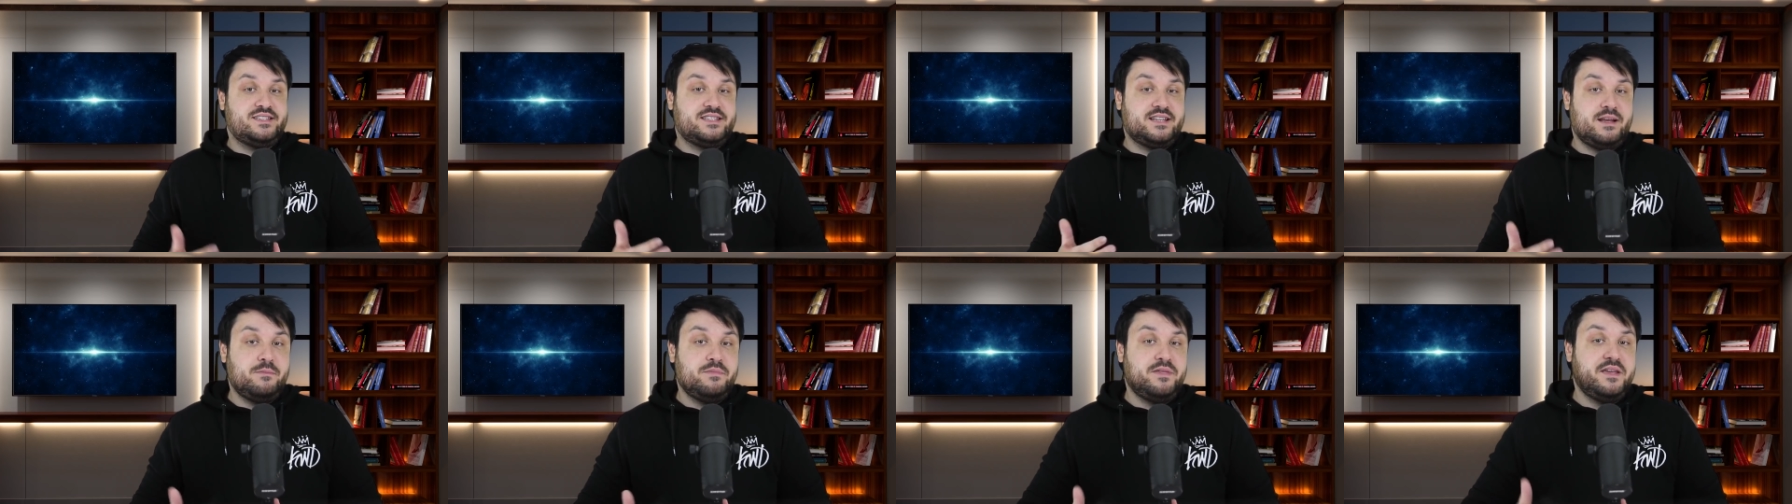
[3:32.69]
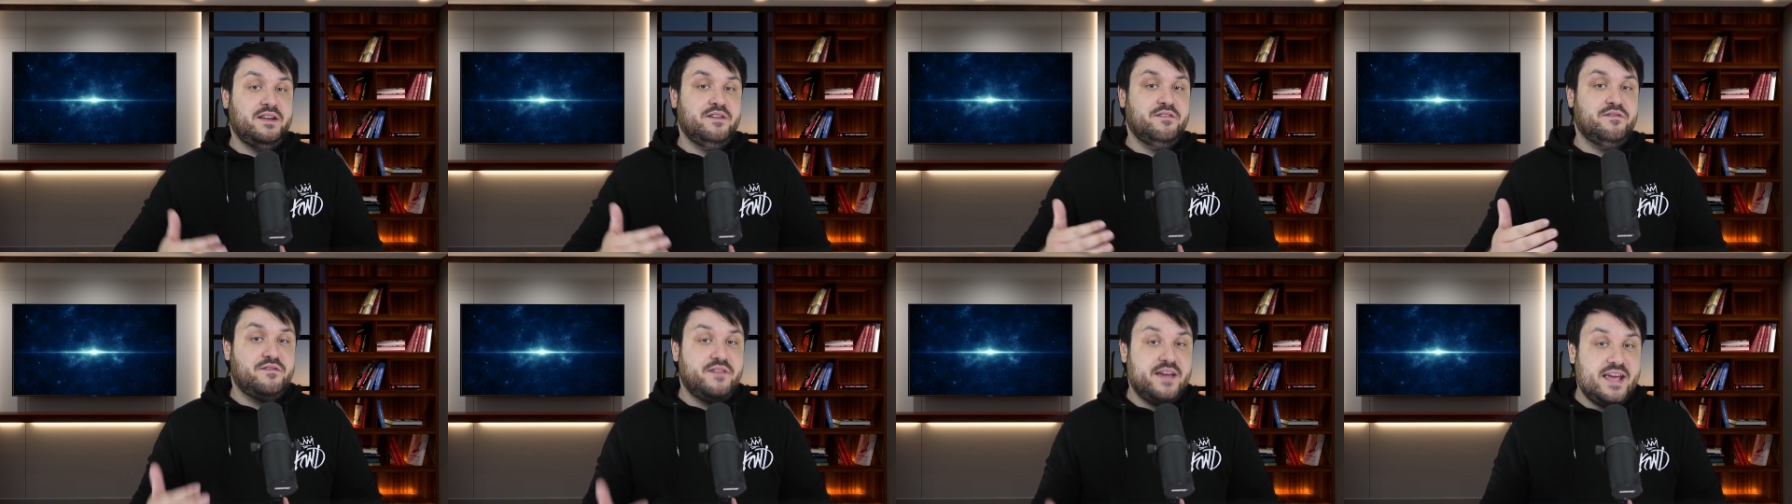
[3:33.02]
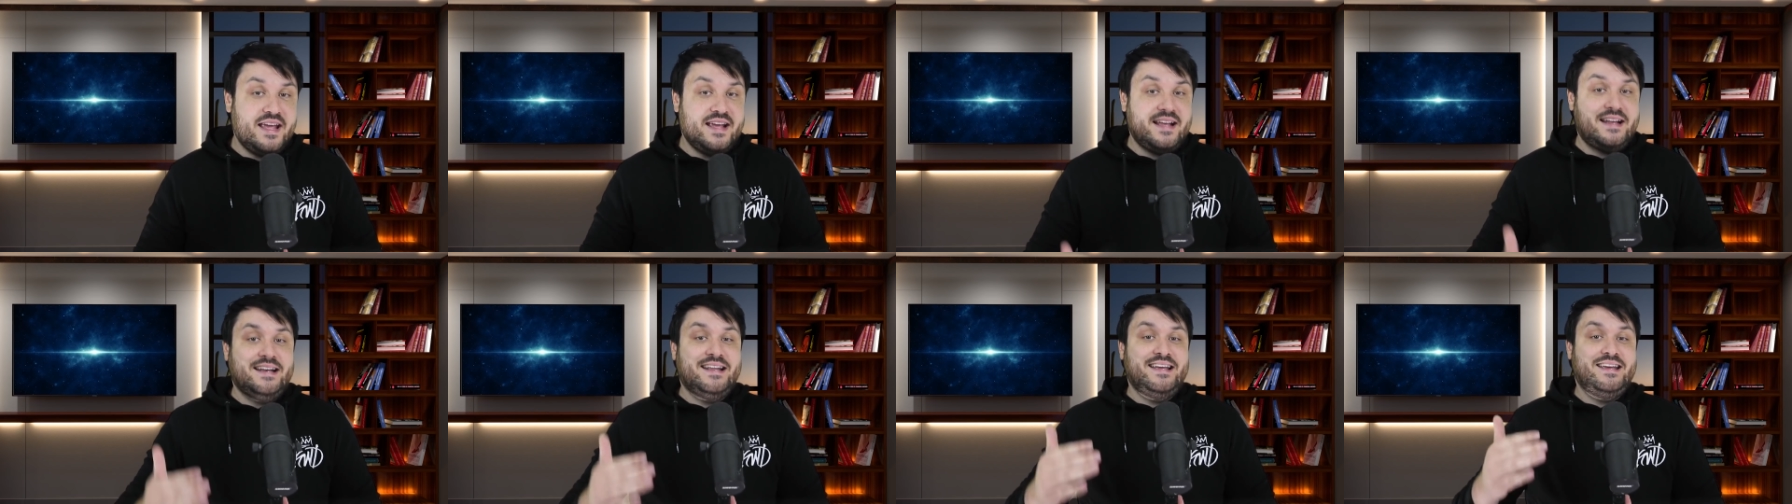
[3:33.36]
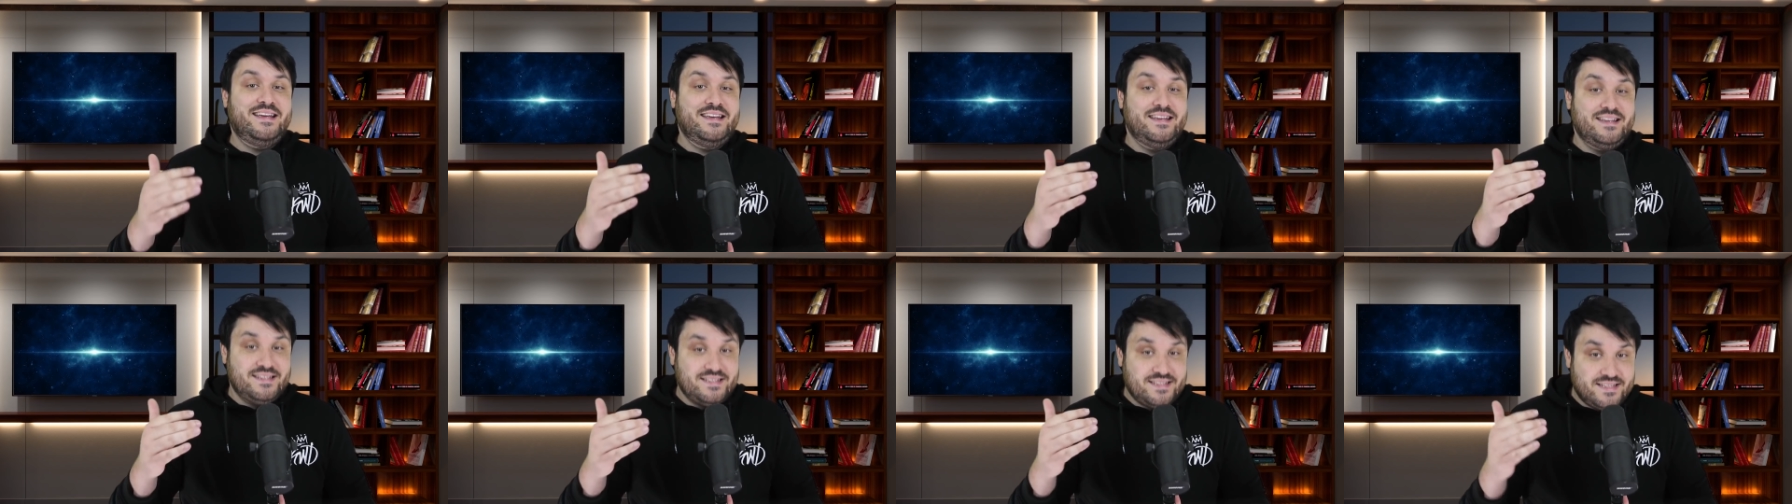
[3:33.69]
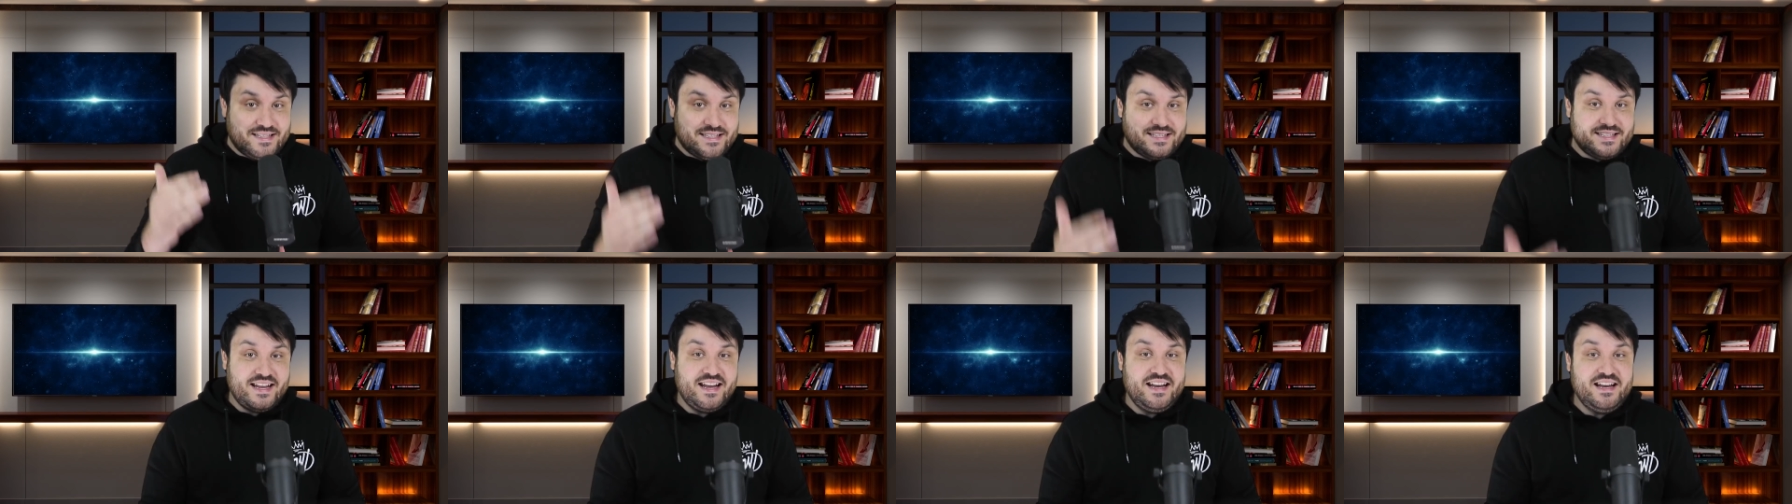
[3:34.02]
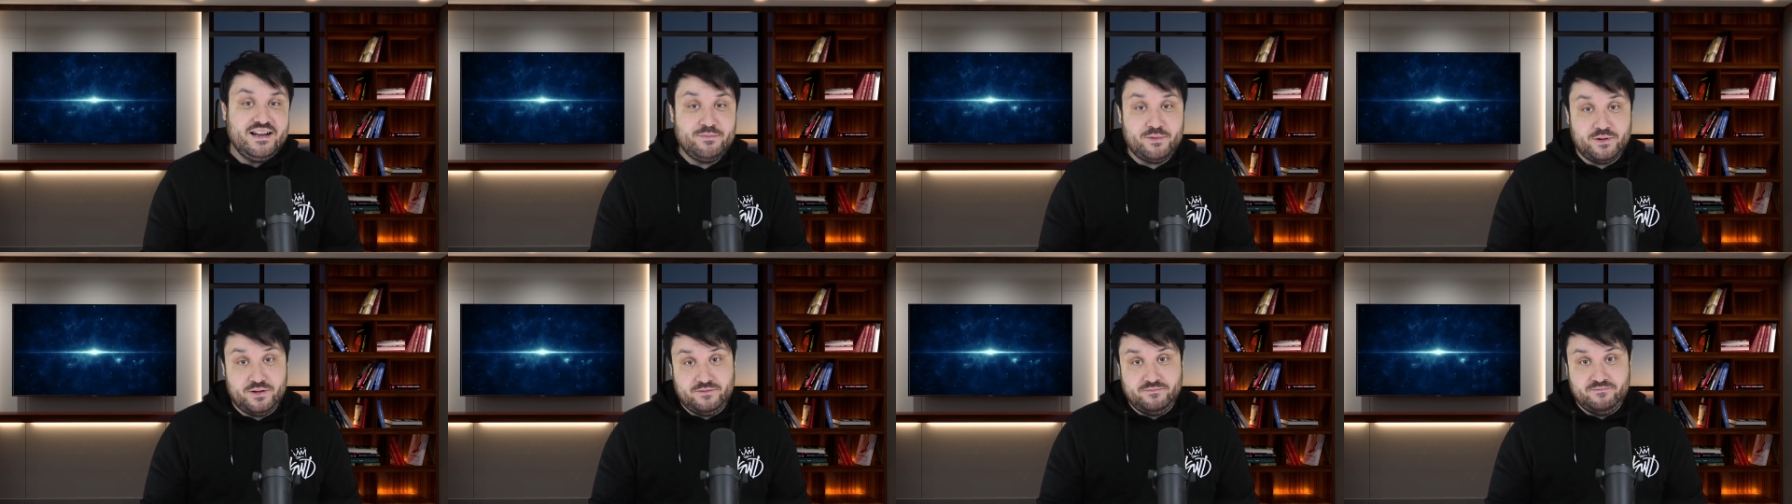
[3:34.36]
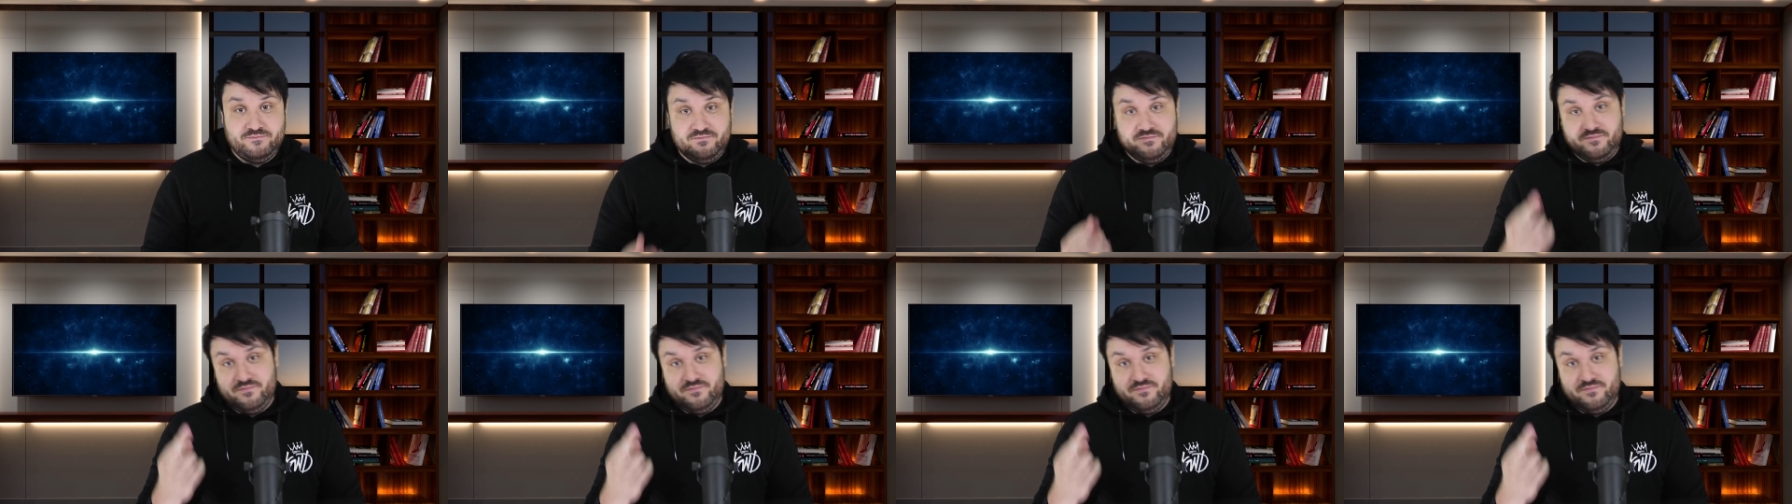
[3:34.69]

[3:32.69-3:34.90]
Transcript: something vaguely sustainable.